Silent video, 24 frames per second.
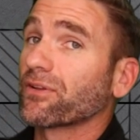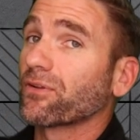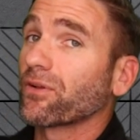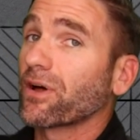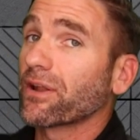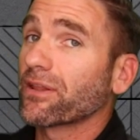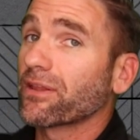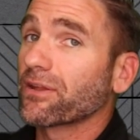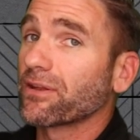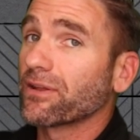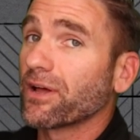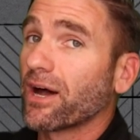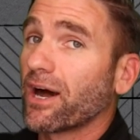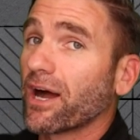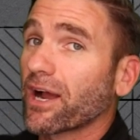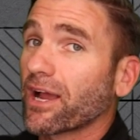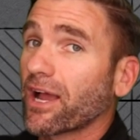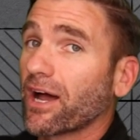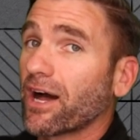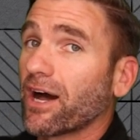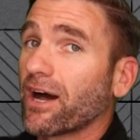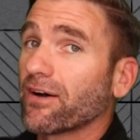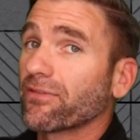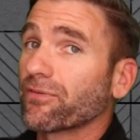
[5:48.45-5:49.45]
A lot of the
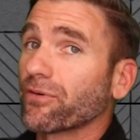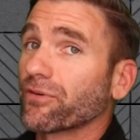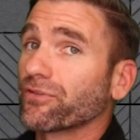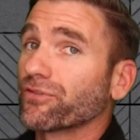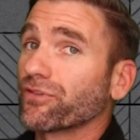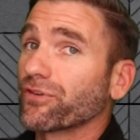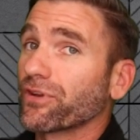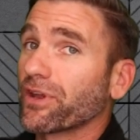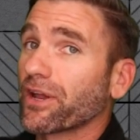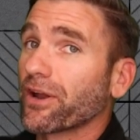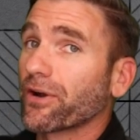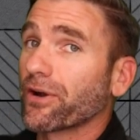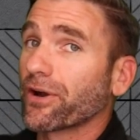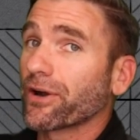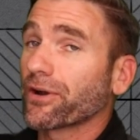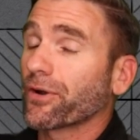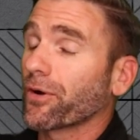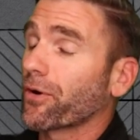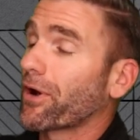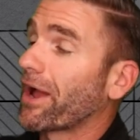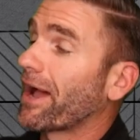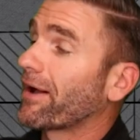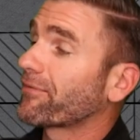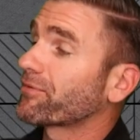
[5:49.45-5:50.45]
knockoff or generic
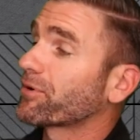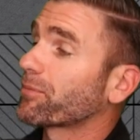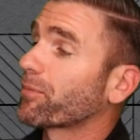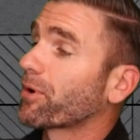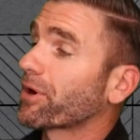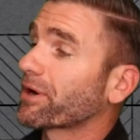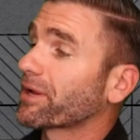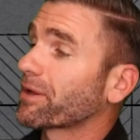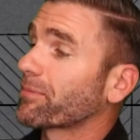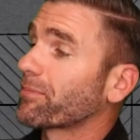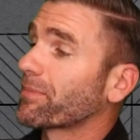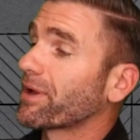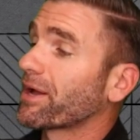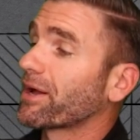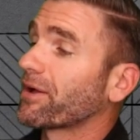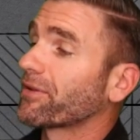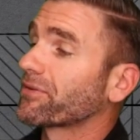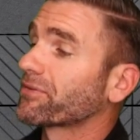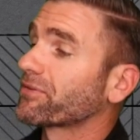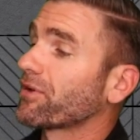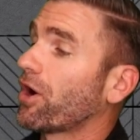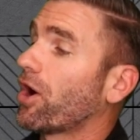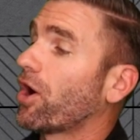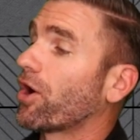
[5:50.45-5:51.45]
or aftermarket
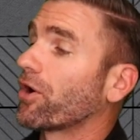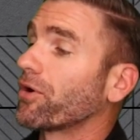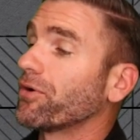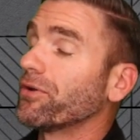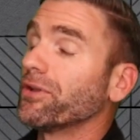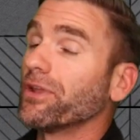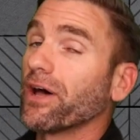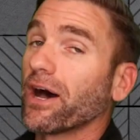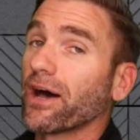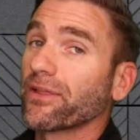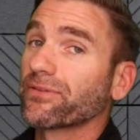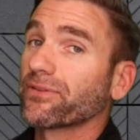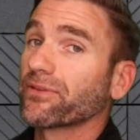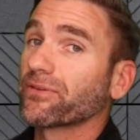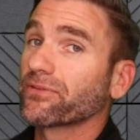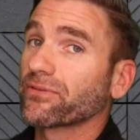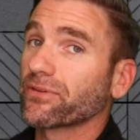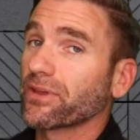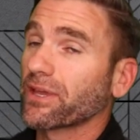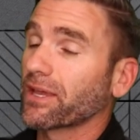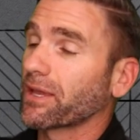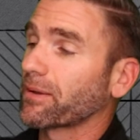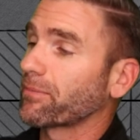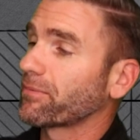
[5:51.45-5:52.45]
mounts are not the
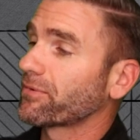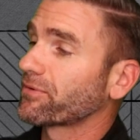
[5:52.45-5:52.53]
same.